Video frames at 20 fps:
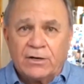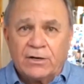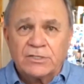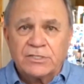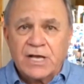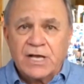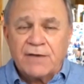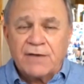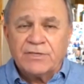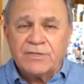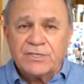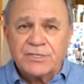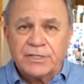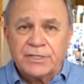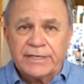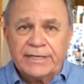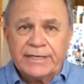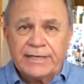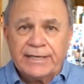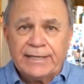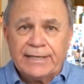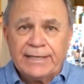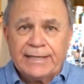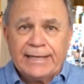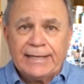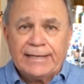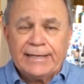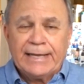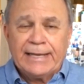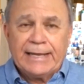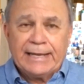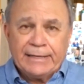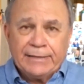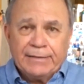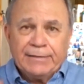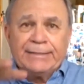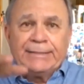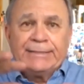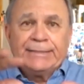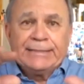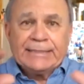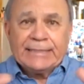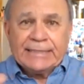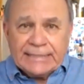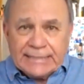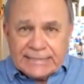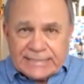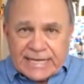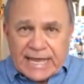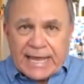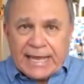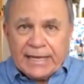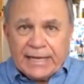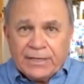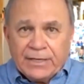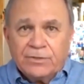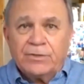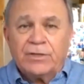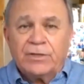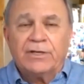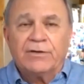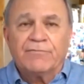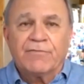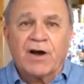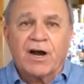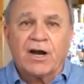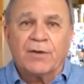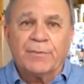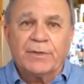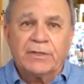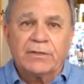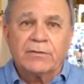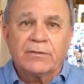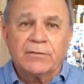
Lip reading: because obviously in a contained environment